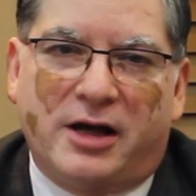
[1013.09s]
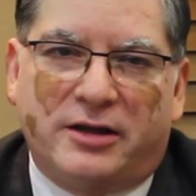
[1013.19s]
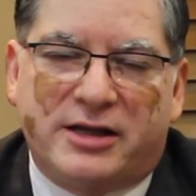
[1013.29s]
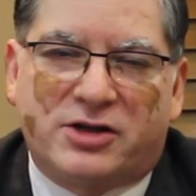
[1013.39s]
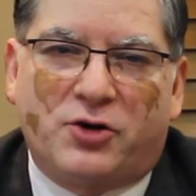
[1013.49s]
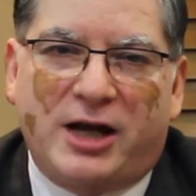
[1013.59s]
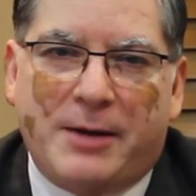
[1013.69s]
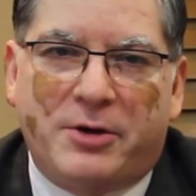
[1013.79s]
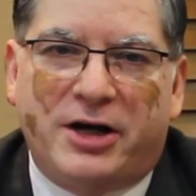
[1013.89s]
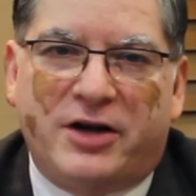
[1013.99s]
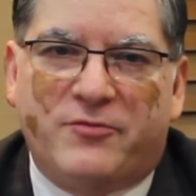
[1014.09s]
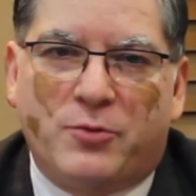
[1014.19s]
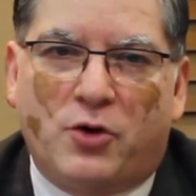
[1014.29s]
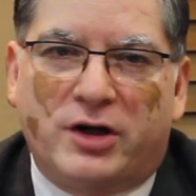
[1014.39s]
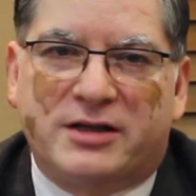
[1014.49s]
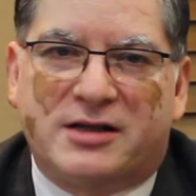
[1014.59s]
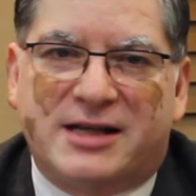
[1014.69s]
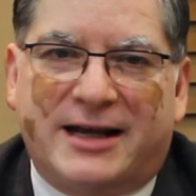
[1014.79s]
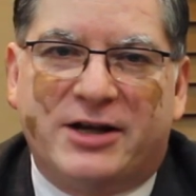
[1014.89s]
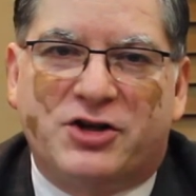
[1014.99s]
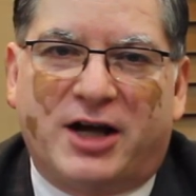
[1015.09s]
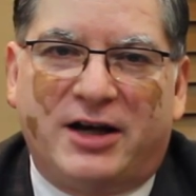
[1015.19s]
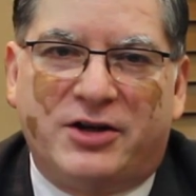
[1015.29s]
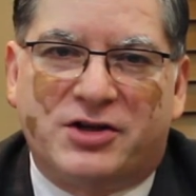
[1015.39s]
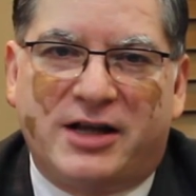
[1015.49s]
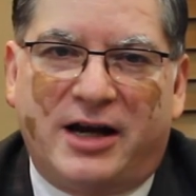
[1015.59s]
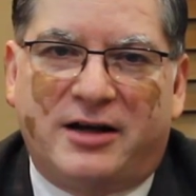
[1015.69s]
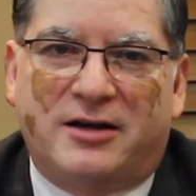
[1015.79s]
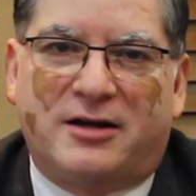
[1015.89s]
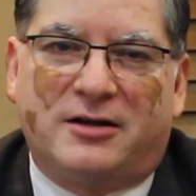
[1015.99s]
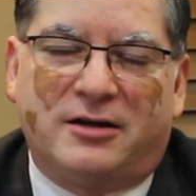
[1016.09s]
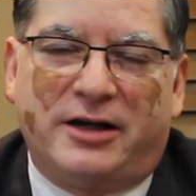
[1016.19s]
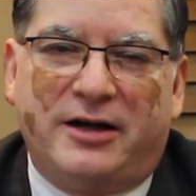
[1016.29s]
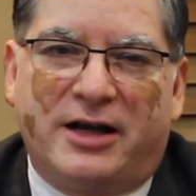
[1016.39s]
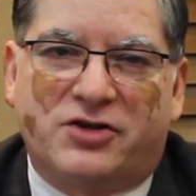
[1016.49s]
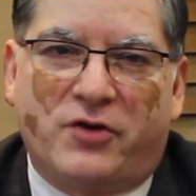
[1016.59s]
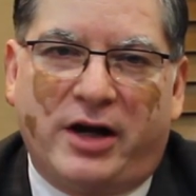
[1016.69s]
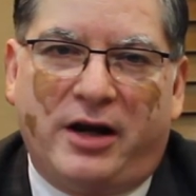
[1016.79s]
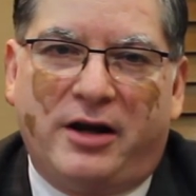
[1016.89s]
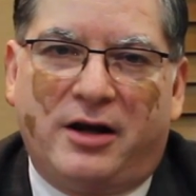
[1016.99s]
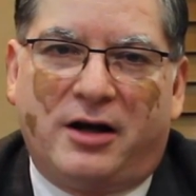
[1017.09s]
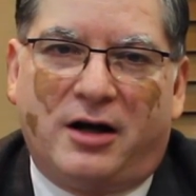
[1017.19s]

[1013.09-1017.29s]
this collaborative mode is the second challenge that industry